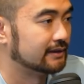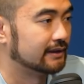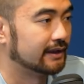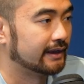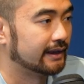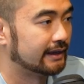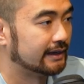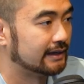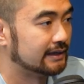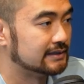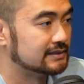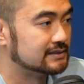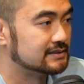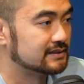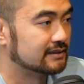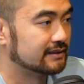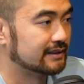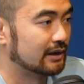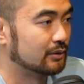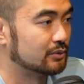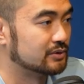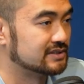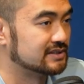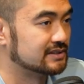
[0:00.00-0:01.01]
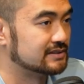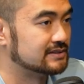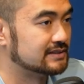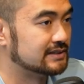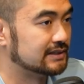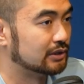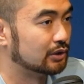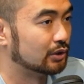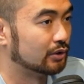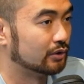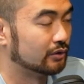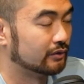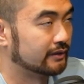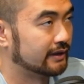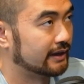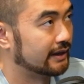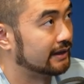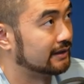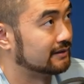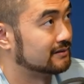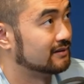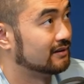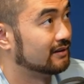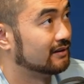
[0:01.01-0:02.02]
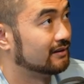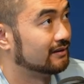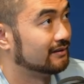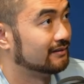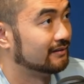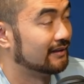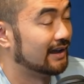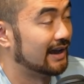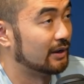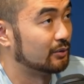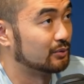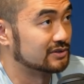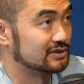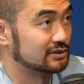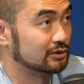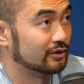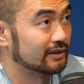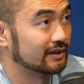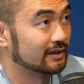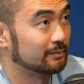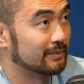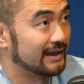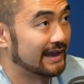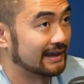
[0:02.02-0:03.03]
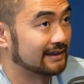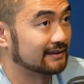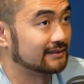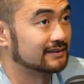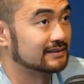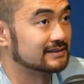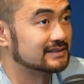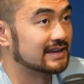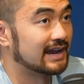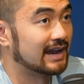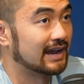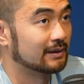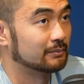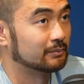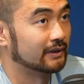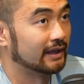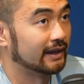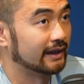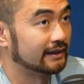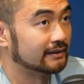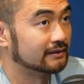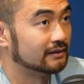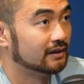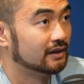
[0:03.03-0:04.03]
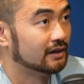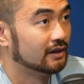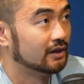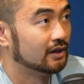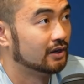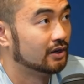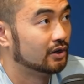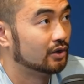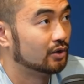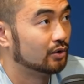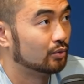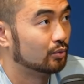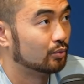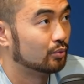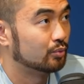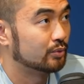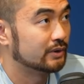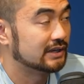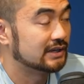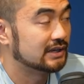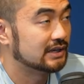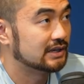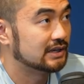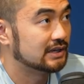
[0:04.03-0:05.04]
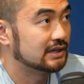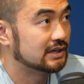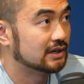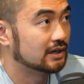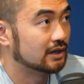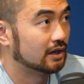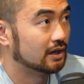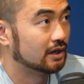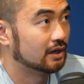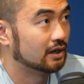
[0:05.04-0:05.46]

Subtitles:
And that was a deal that I was looking back at the timeline. We